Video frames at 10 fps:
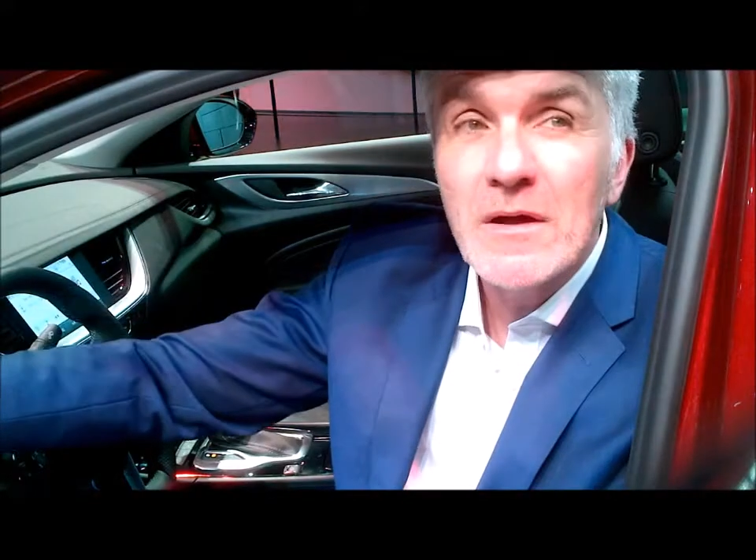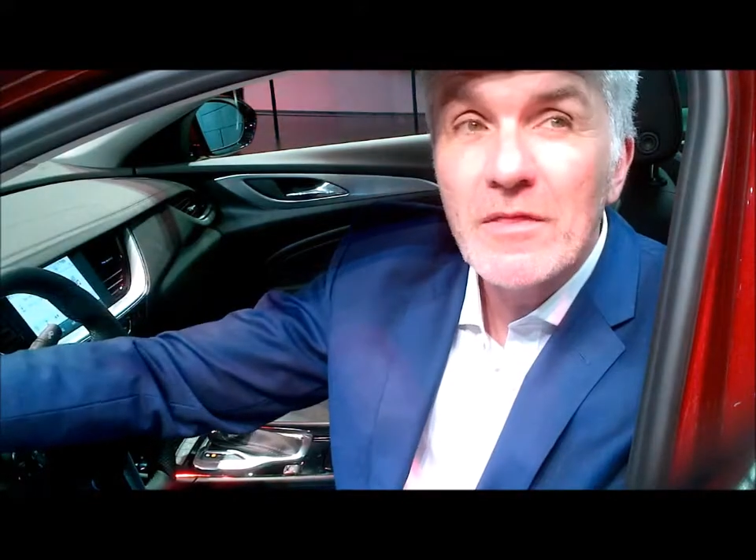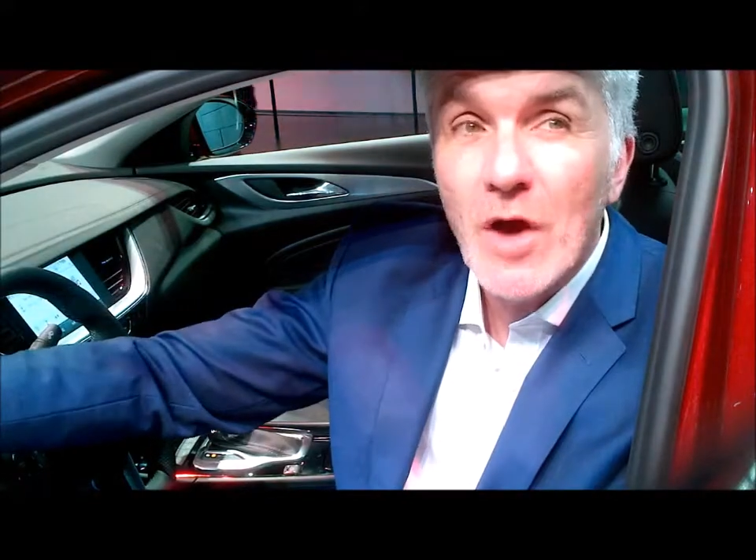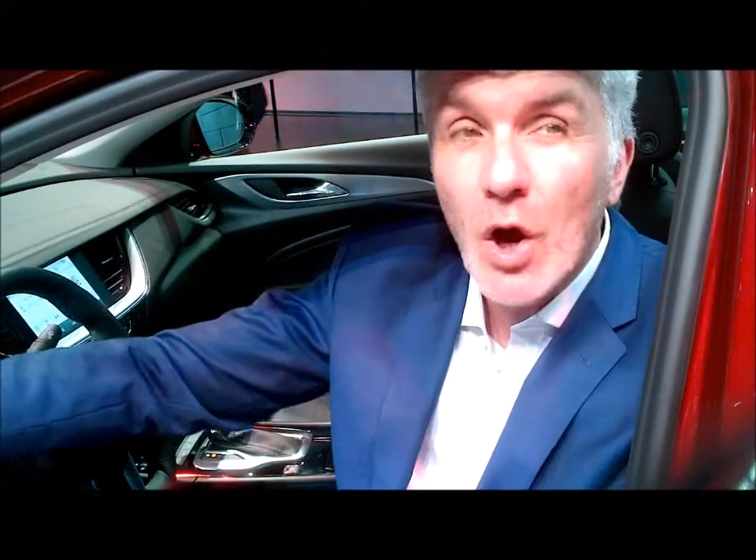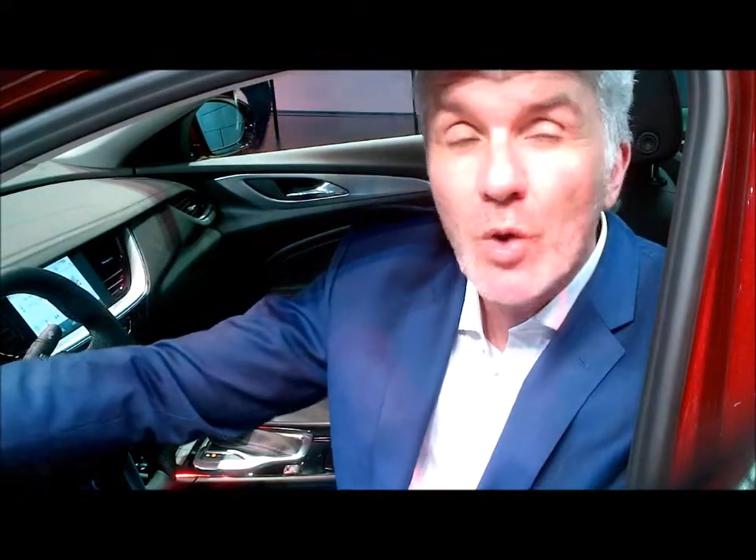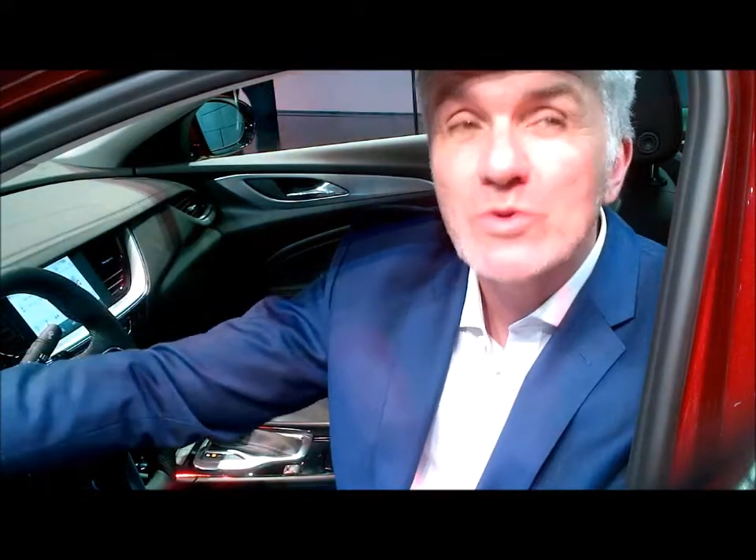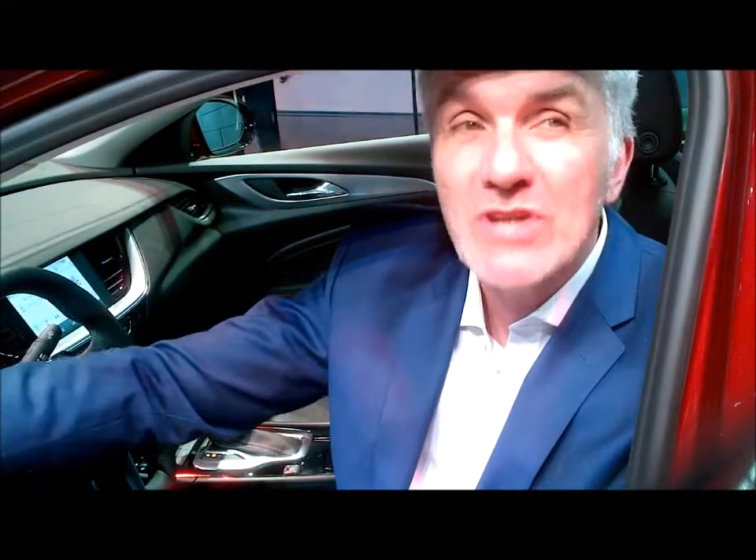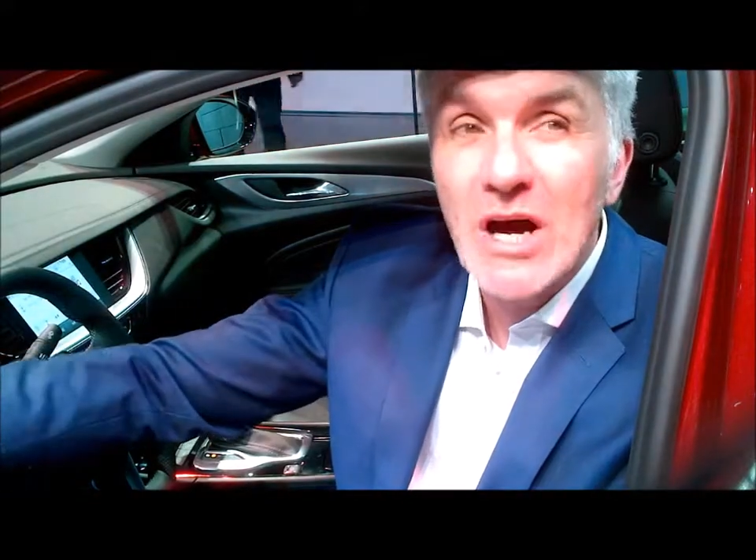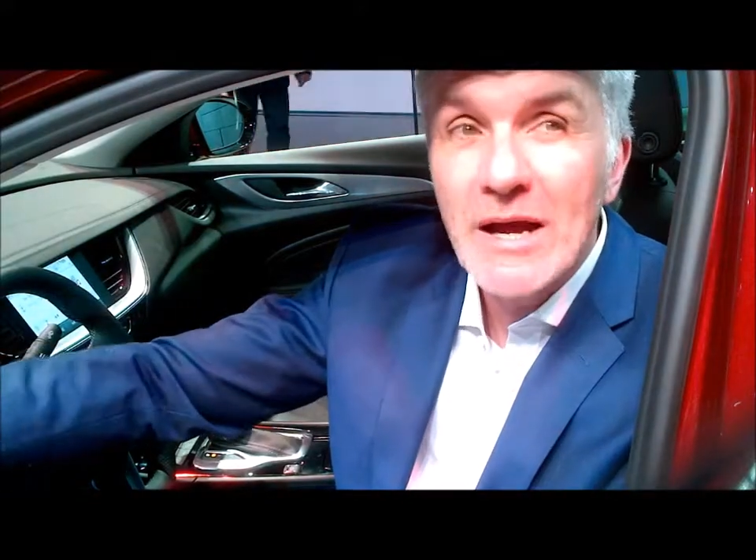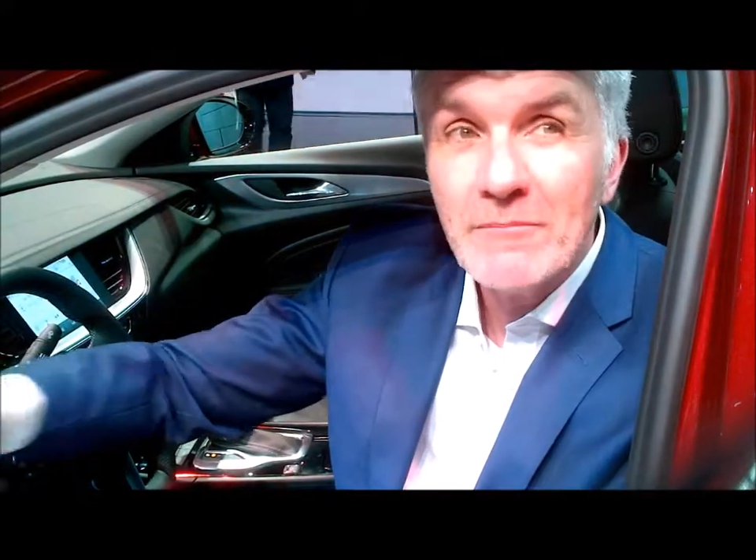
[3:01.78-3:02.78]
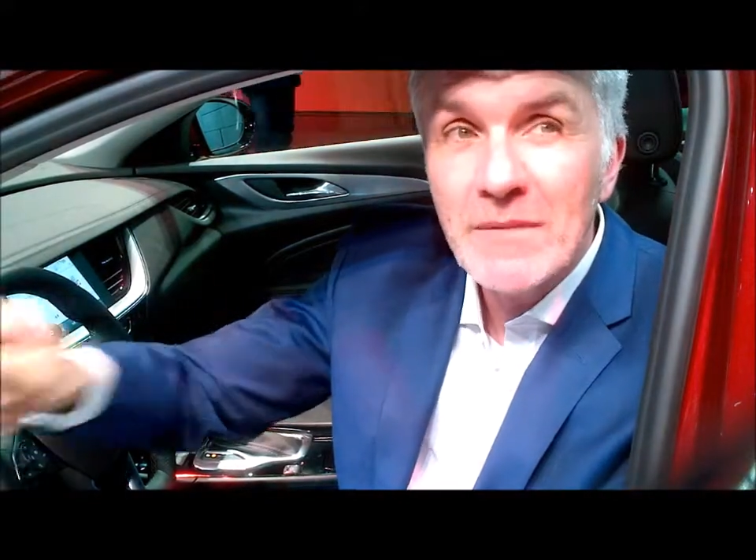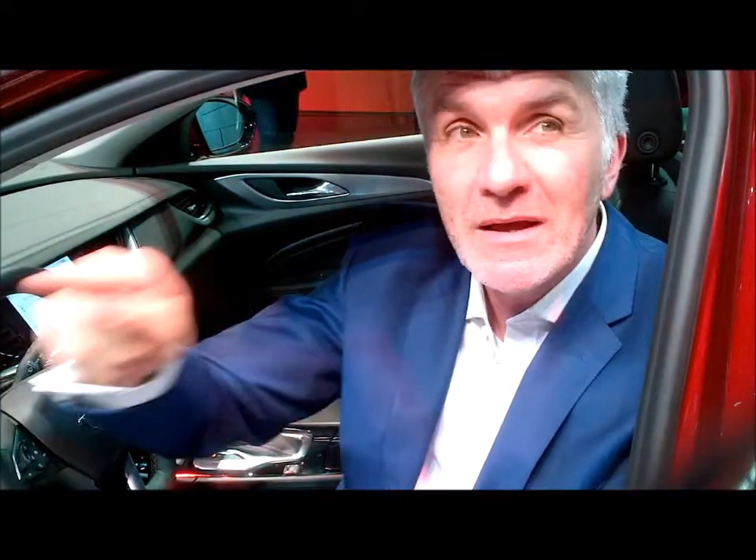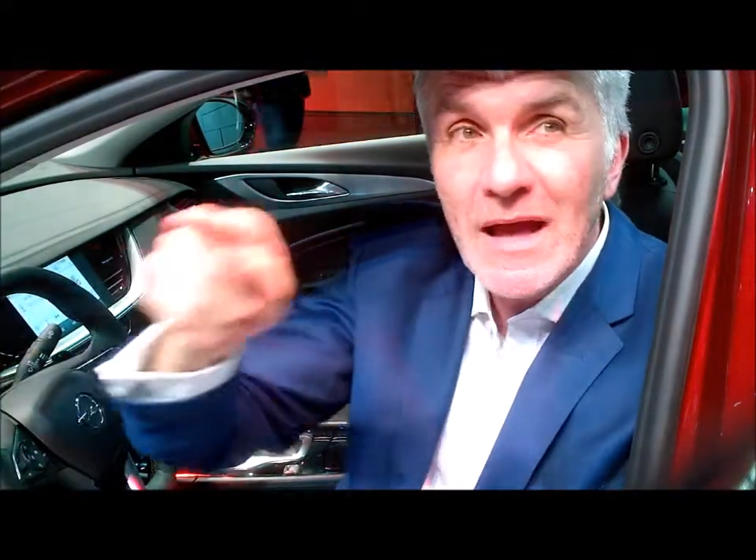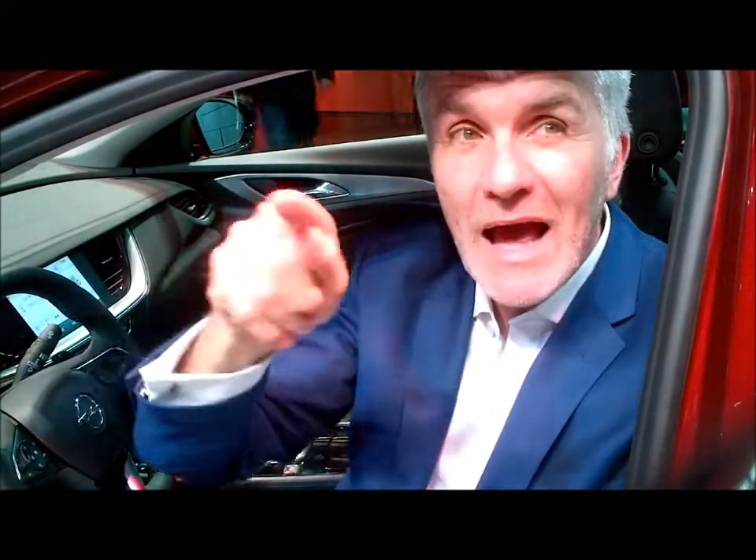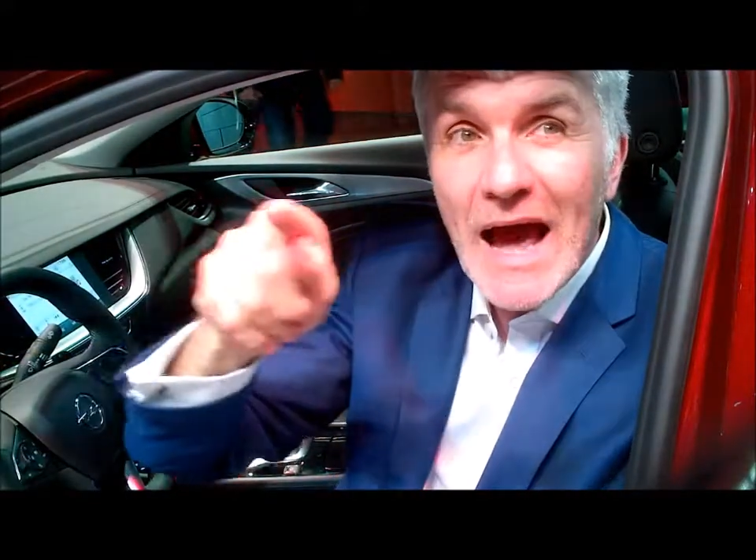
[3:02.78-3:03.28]
the whole time,
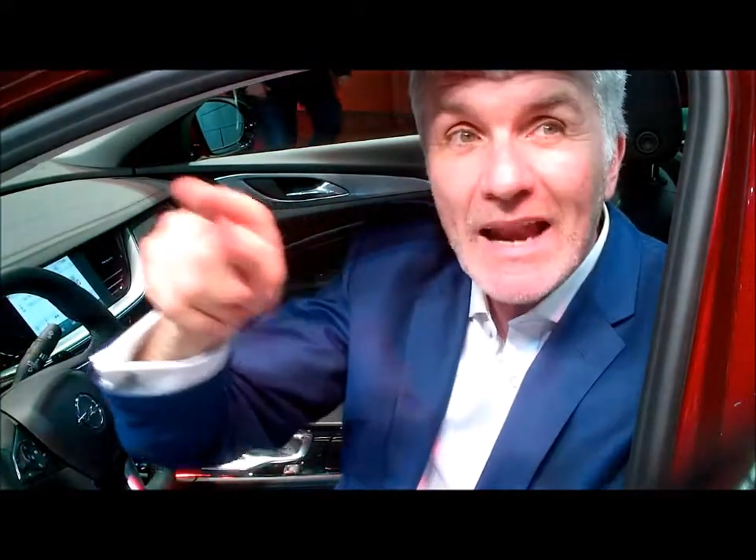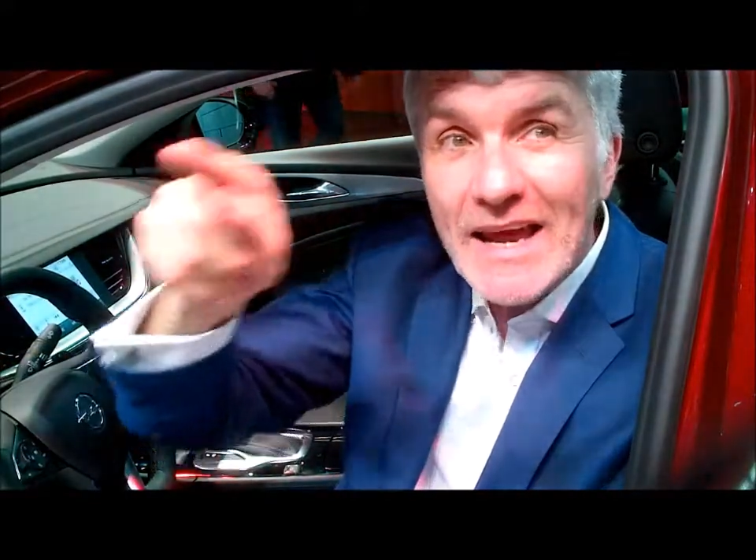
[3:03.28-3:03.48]
and